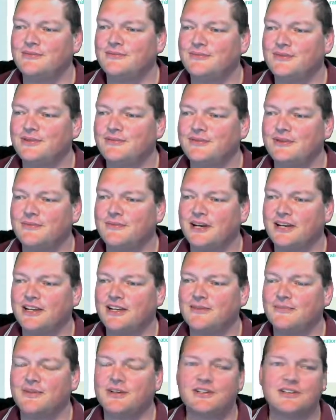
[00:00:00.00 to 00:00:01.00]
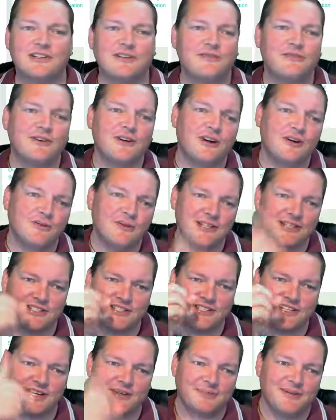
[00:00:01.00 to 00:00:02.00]
moved it back here because I forgot one
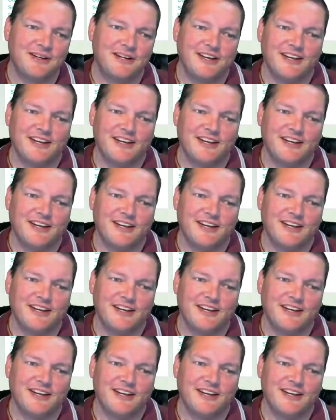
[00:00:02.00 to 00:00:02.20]
step.